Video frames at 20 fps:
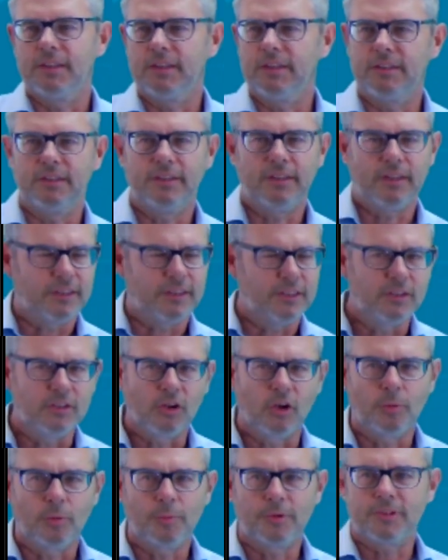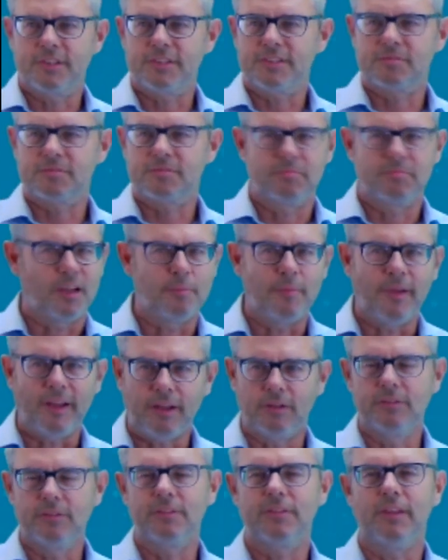in enormous
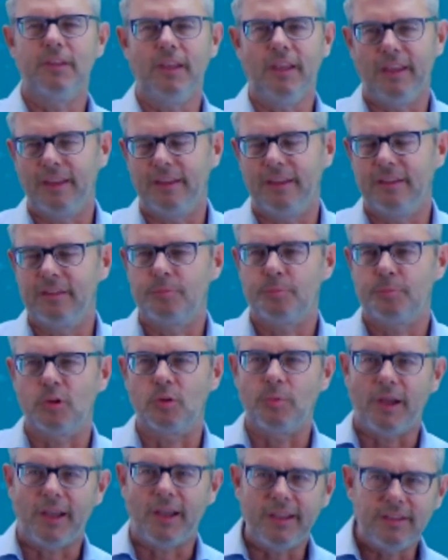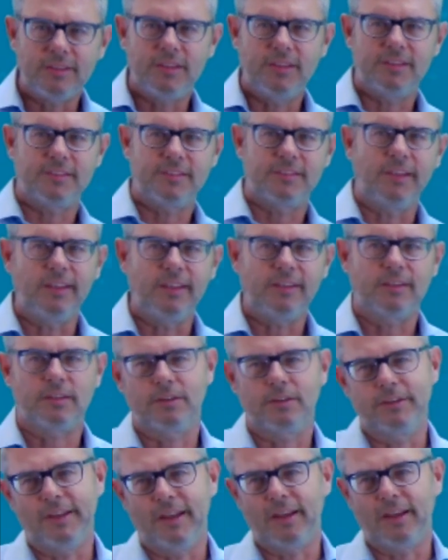amount and provide this data
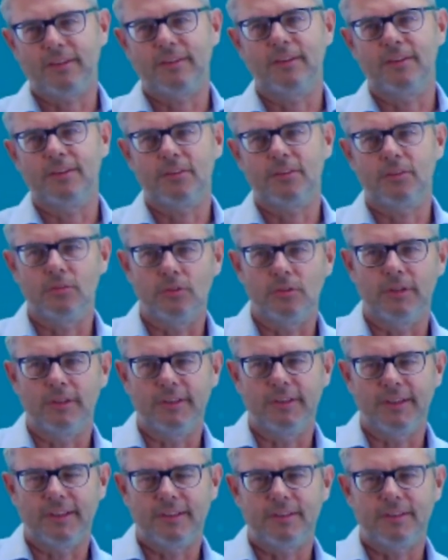collected to an